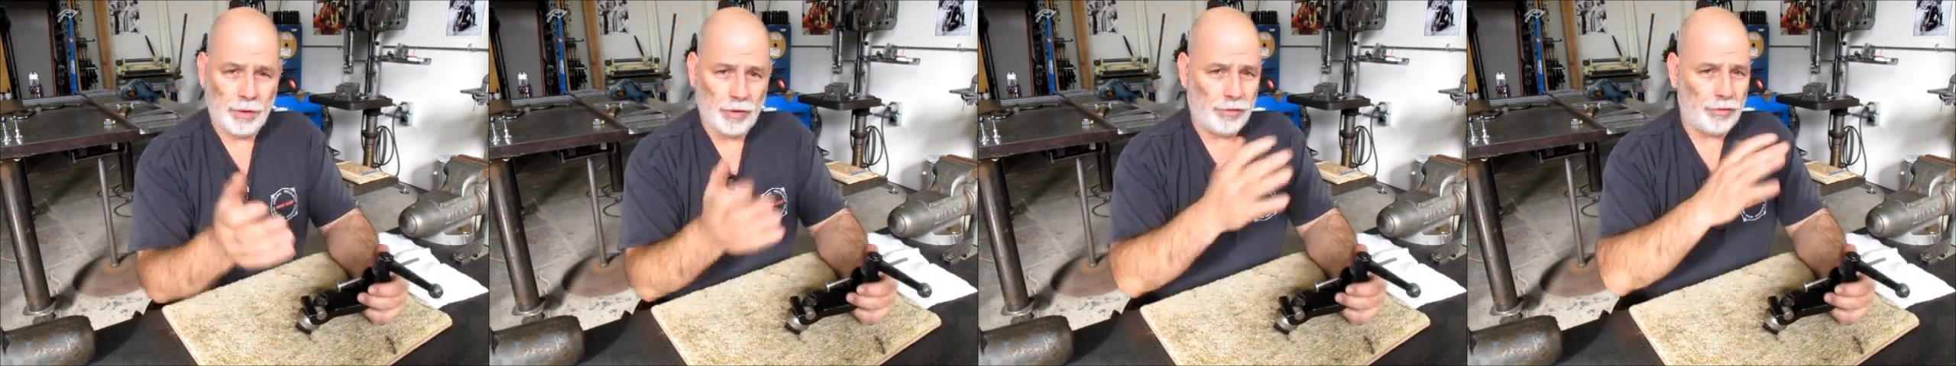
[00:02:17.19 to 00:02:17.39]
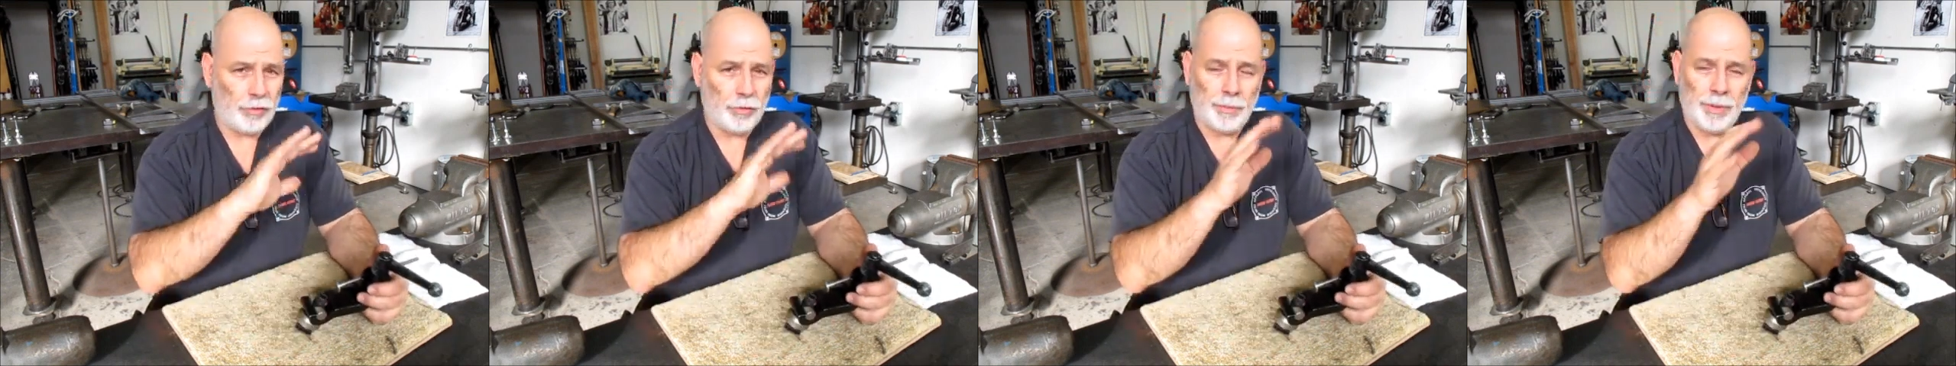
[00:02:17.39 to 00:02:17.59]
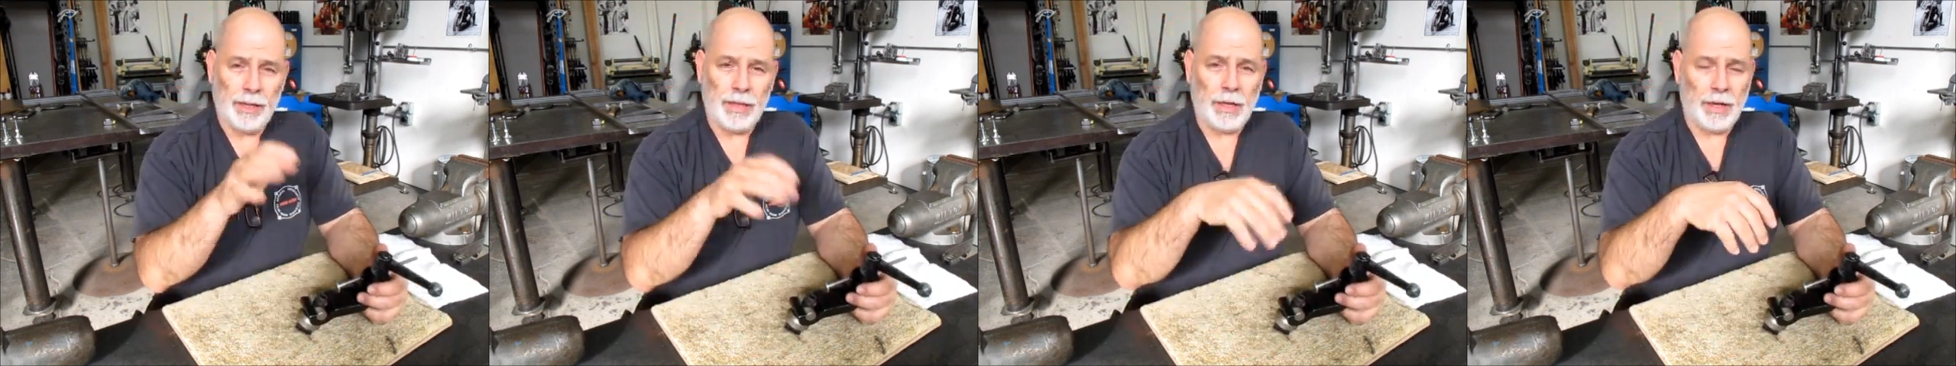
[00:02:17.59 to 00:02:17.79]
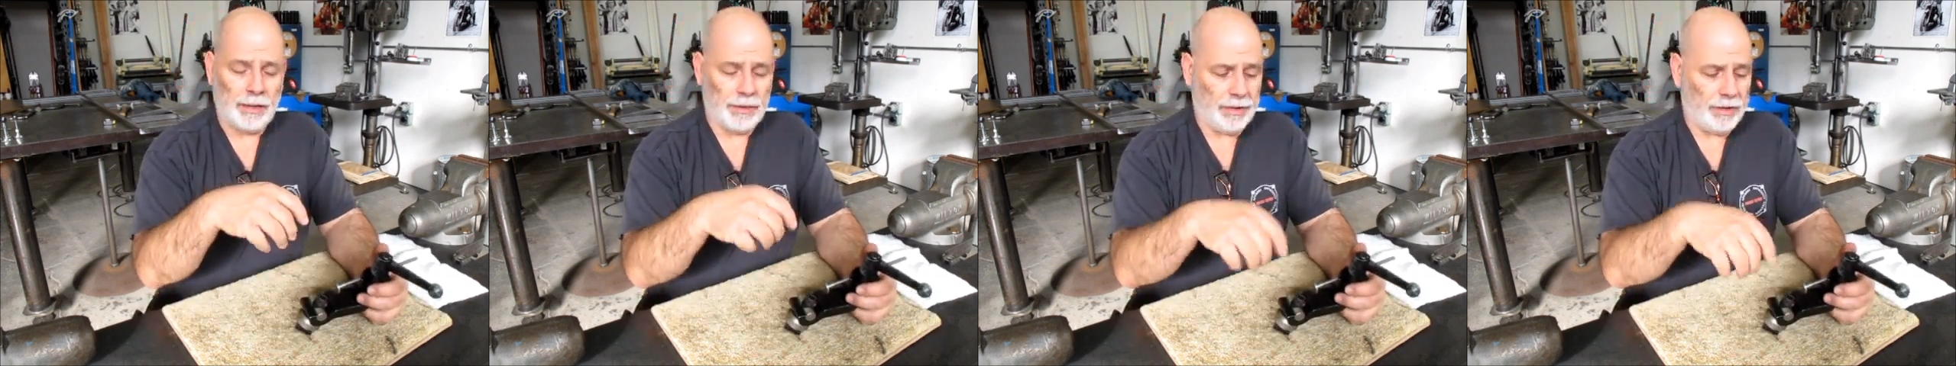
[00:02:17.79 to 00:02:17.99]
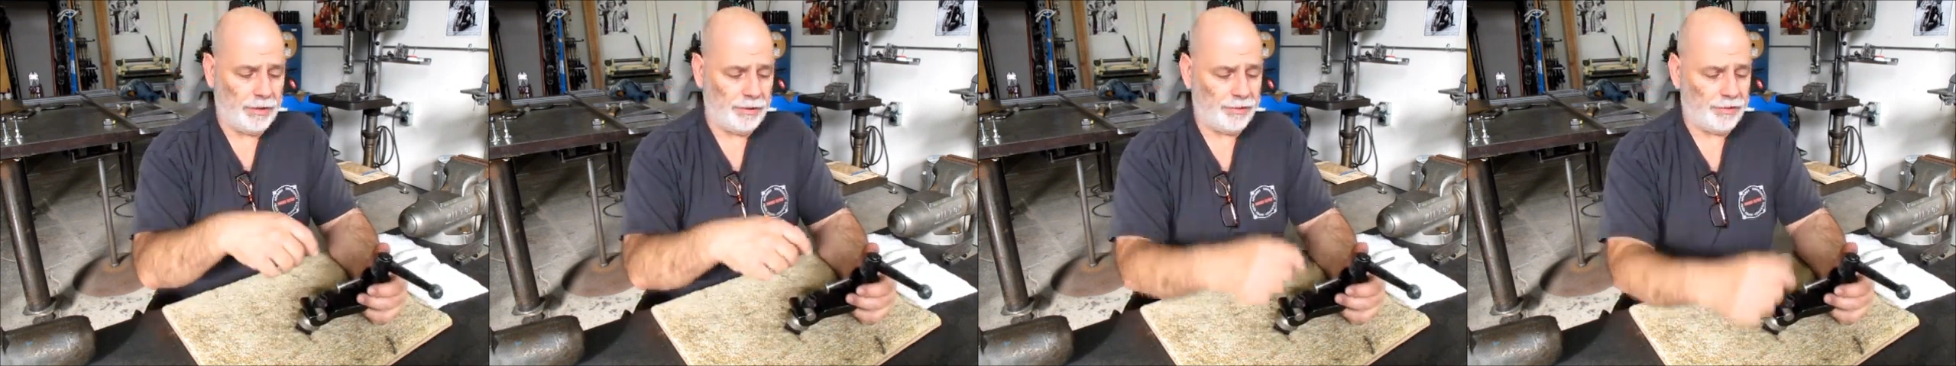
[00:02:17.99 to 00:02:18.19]
to zoom in on
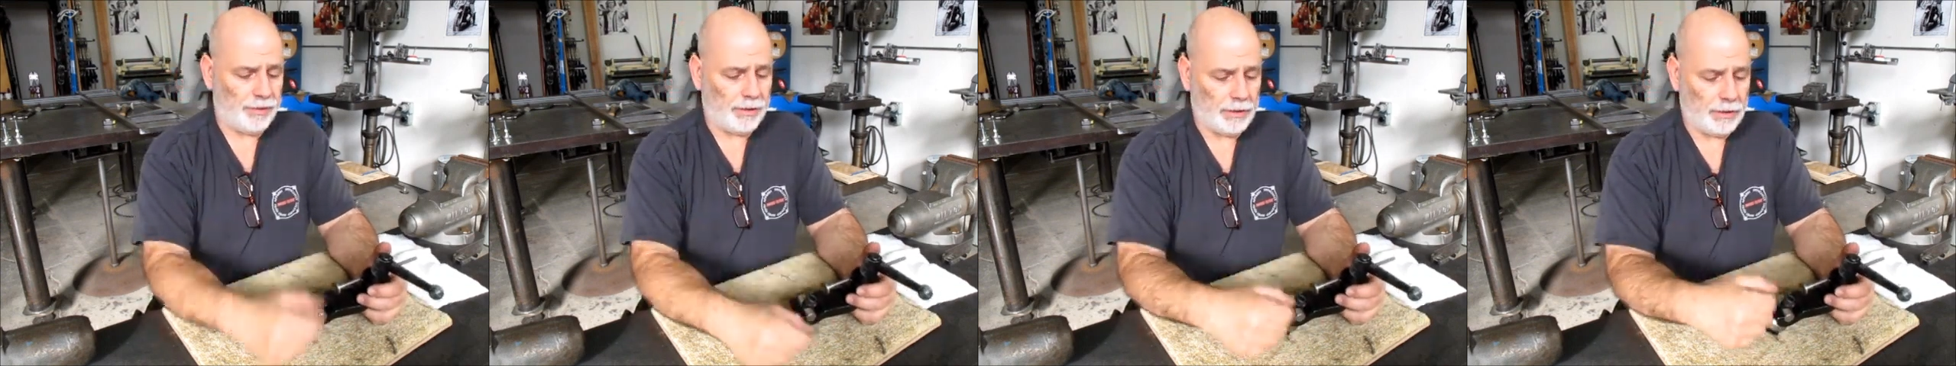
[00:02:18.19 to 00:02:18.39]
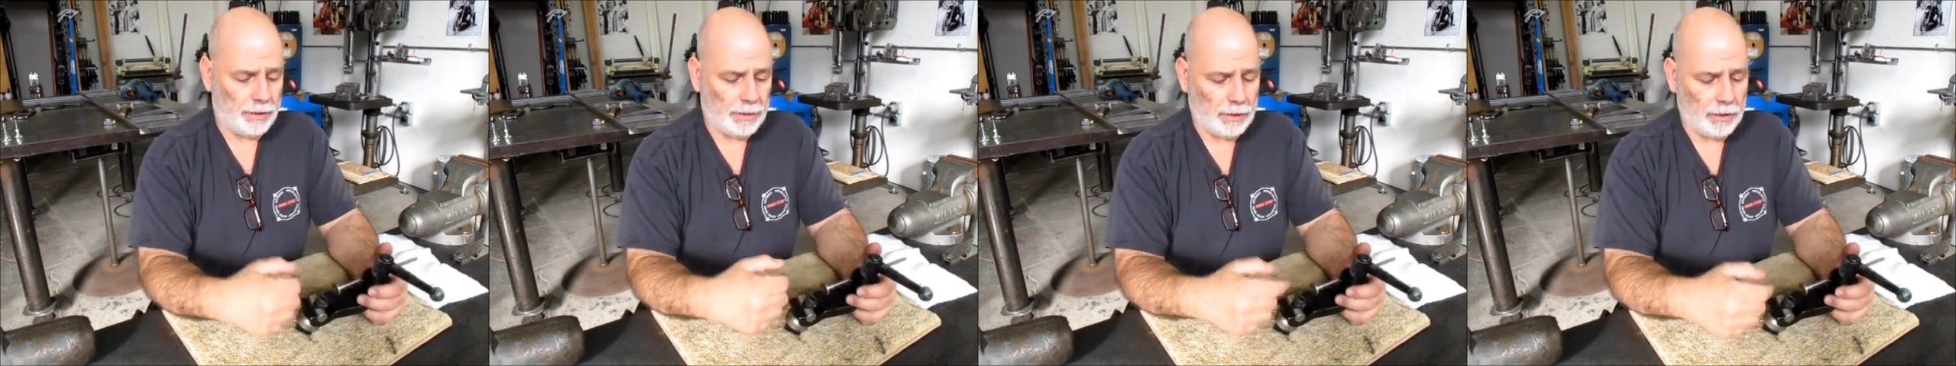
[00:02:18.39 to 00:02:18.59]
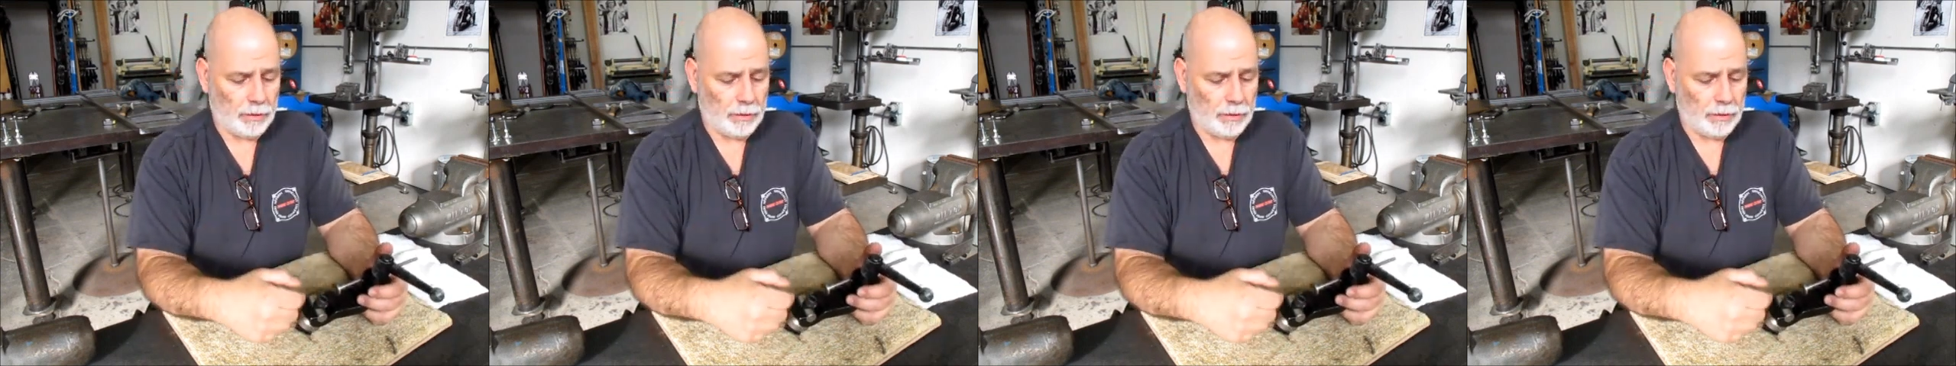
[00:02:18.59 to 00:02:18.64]
this, and